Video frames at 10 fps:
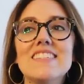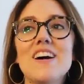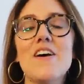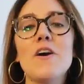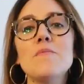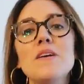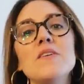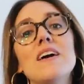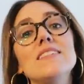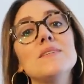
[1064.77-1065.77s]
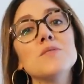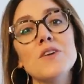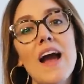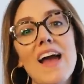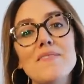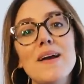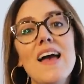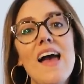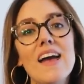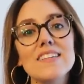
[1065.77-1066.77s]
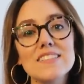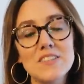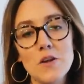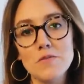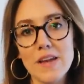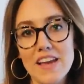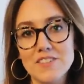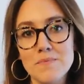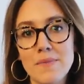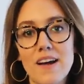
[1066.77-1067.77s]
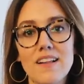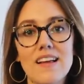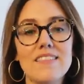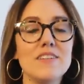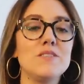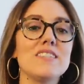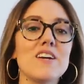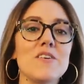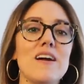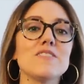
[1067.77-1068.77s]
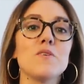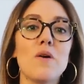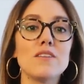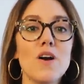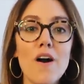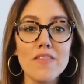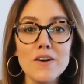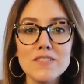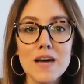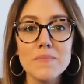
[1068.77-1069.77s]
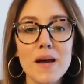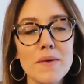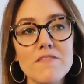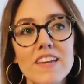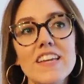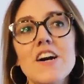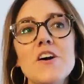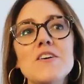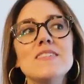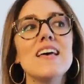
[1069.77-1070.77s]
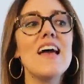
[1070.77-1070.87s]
So I hope that you guys subscribe and click the notification bell and that you stick around to watch all those upcoming videos.